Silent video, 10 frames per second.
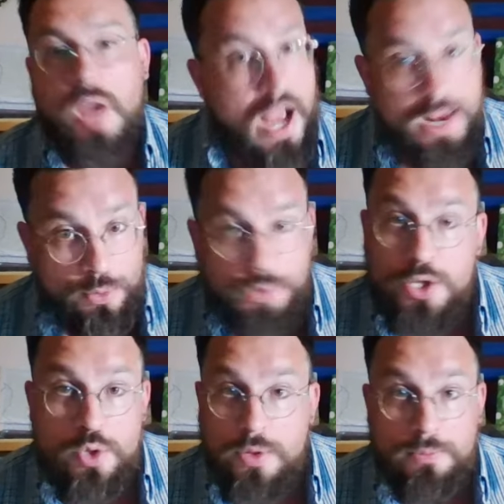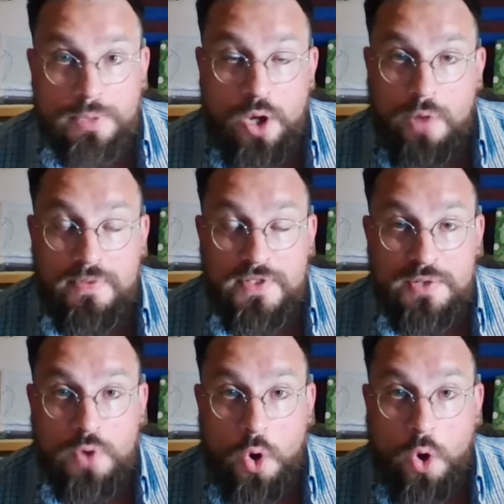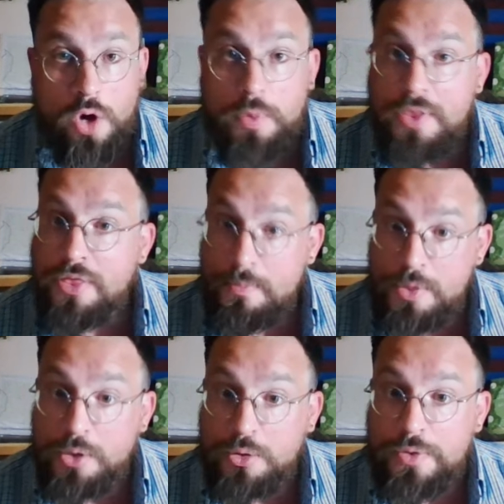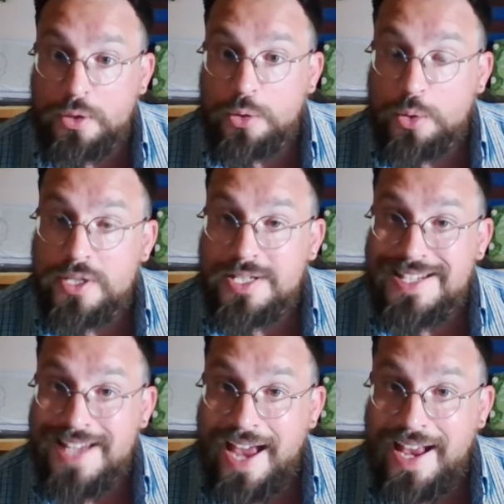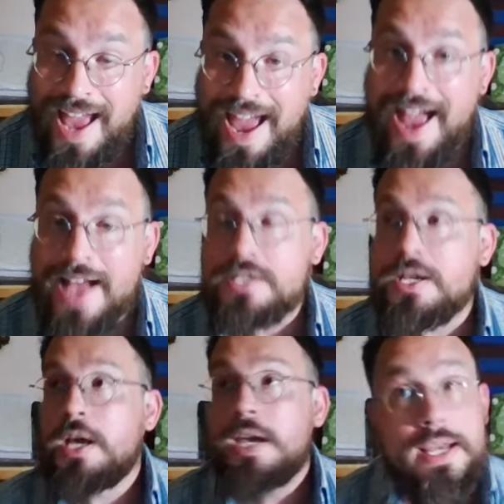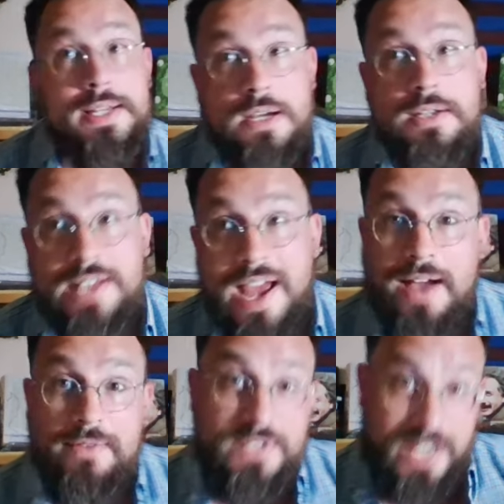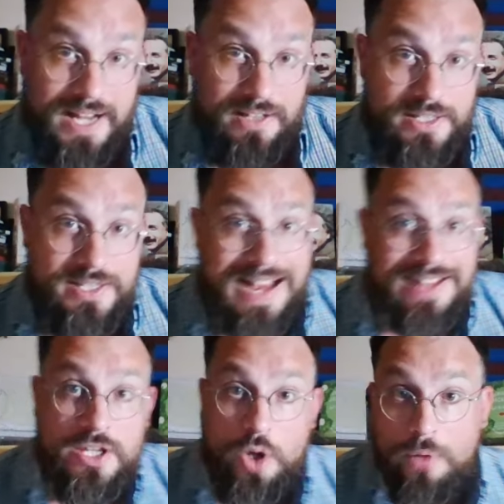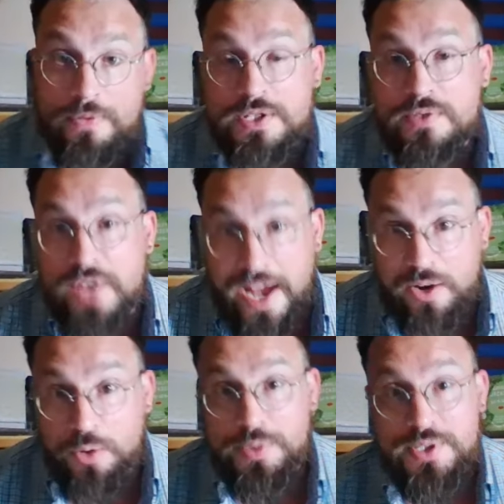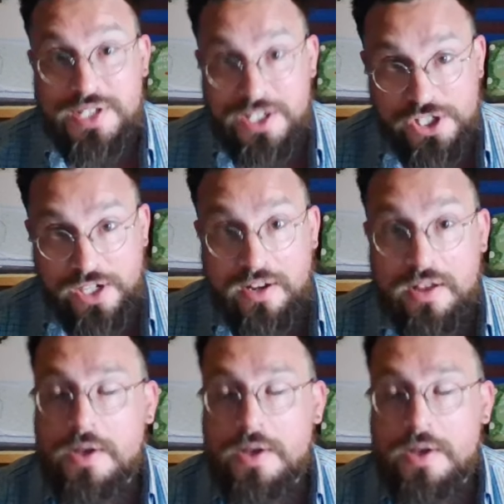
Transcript: I don't think you can play offensive guard with the build that Lucas Niang has. He does have talent at the offensive tackle position.